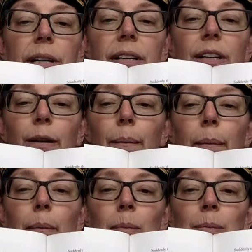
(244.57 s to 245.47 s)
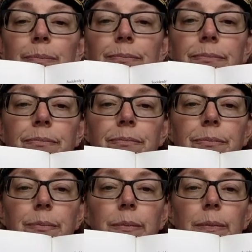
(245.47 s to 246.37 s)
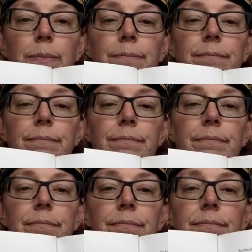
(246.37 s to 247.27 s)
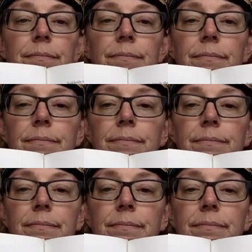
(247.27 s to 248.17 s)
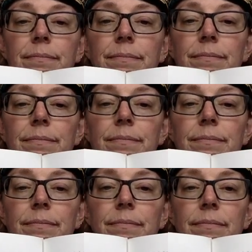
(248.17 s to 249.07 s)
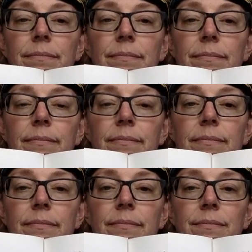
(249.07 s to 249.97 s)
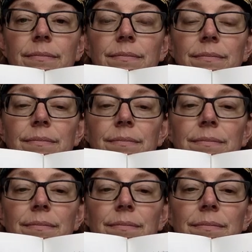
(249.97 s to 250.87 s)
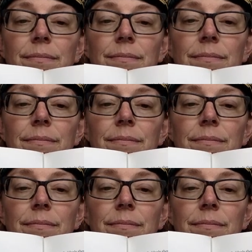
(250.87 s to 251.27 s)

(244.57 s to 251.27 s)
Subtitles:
(silence)